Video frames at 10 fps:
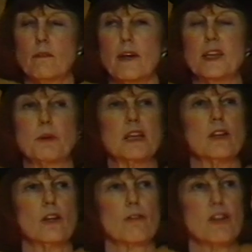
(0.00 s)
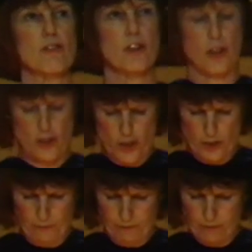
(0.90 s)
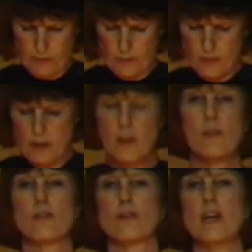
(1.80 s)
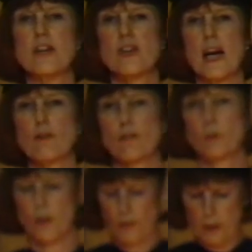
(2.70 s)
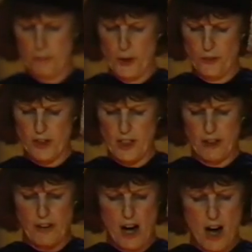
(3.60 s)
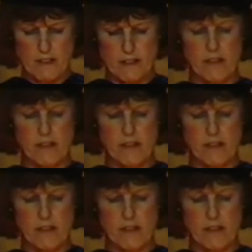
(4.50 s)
which we call research, to reach out towards the beauty of art,